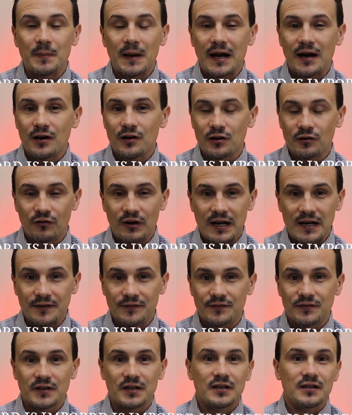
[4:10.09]

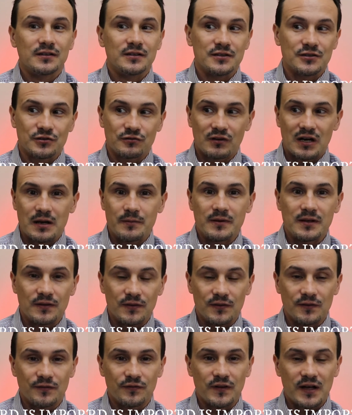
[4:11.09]
paragraph
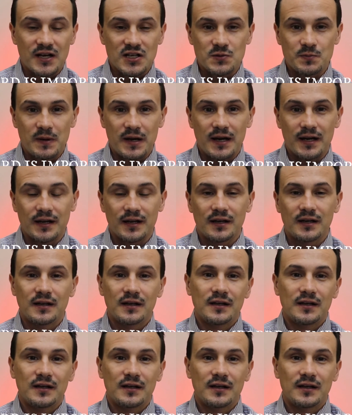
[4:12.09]
describing the flashback,